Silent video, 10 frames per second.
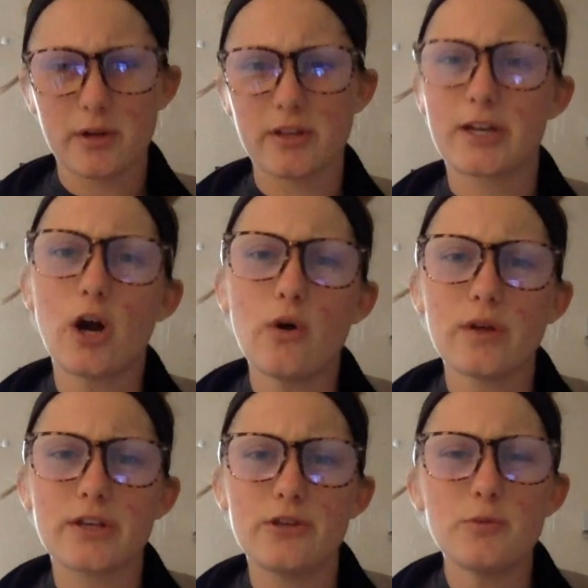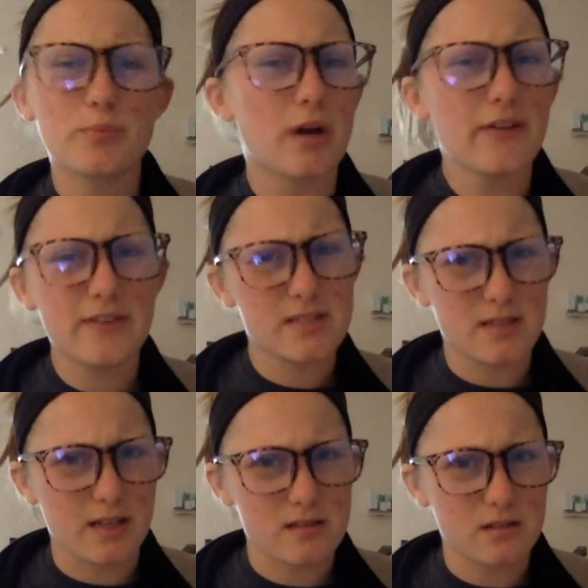are like, oh, like you preface
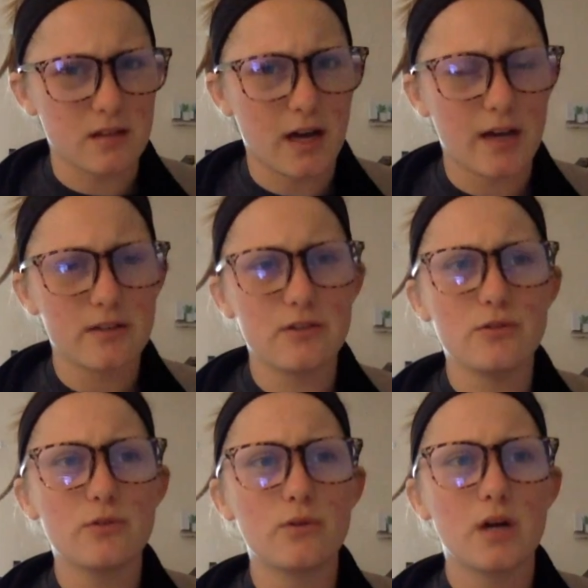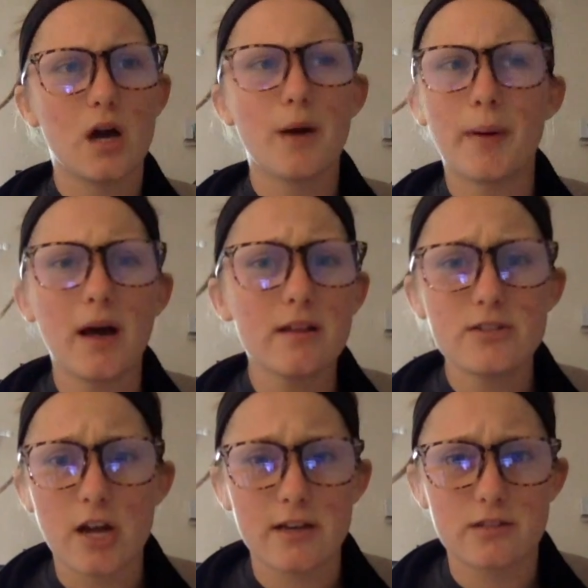things a lot. You
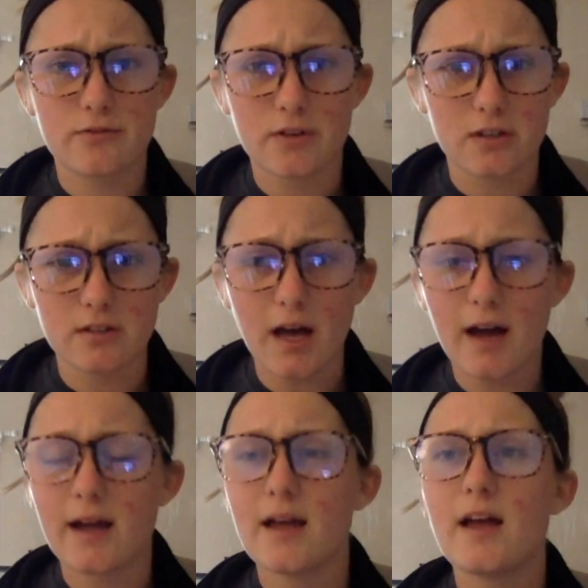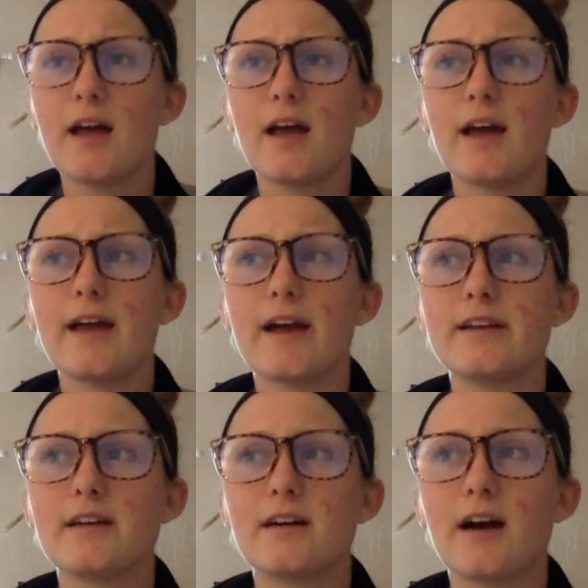apologize for a lot.
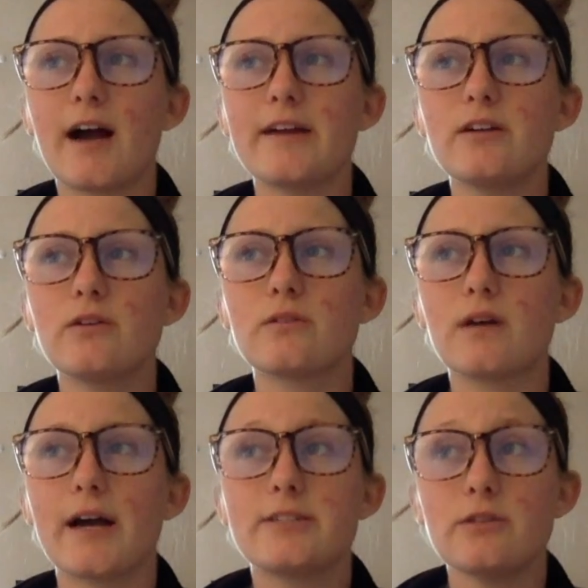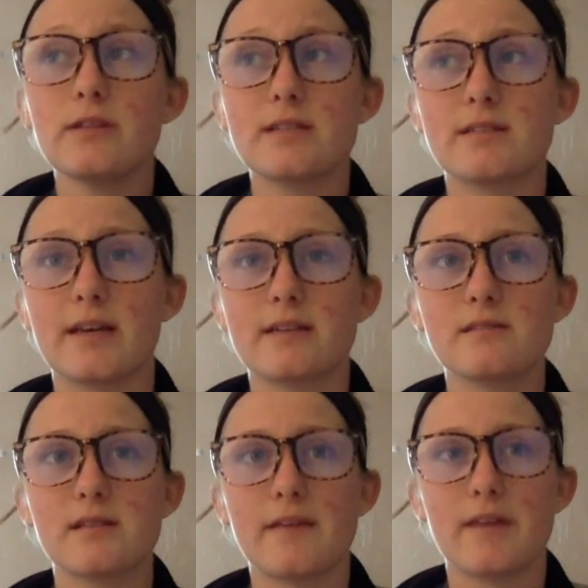And I do these
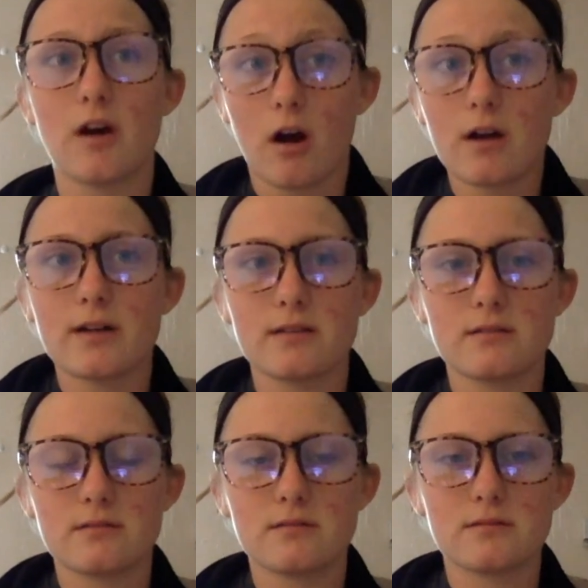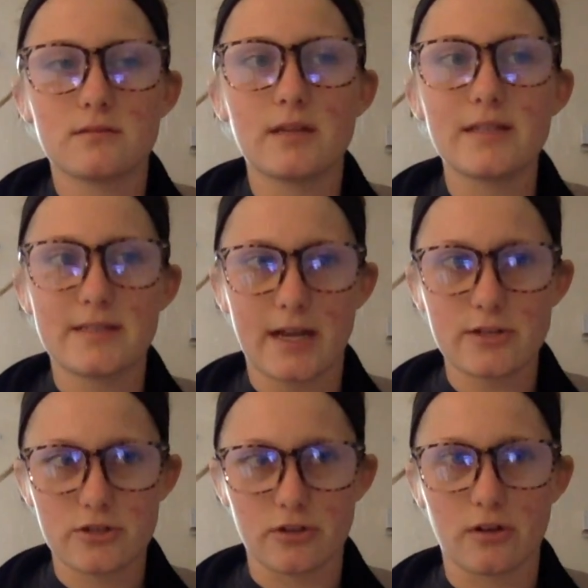things and they are
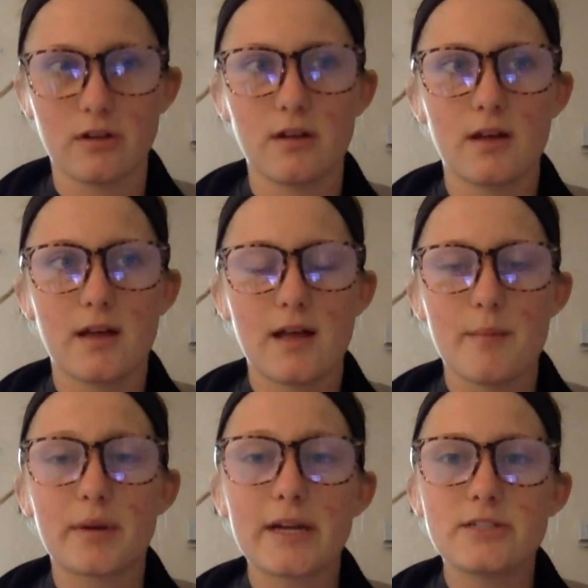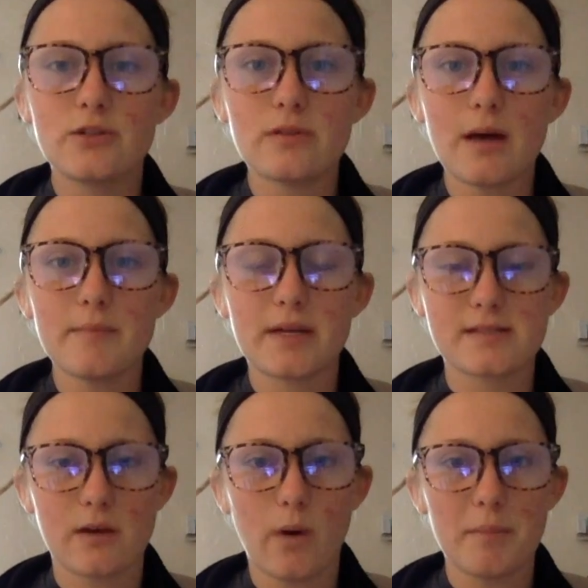intentional, but I do them because
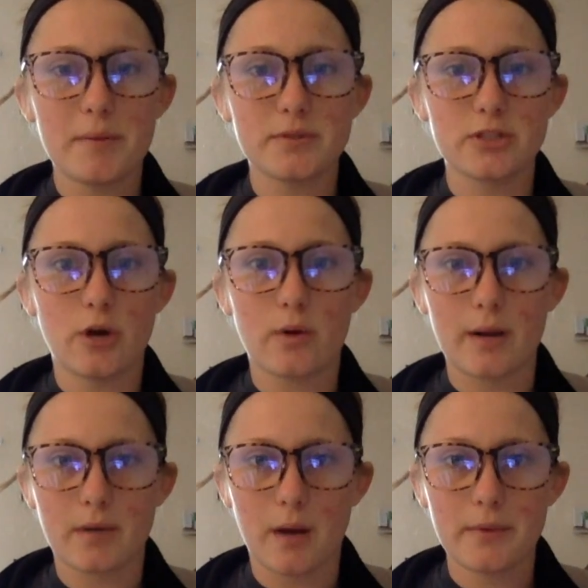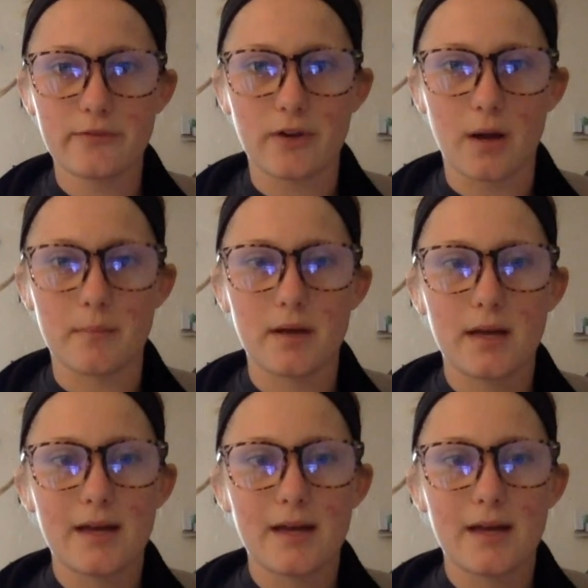I want people to know where I'm coming from.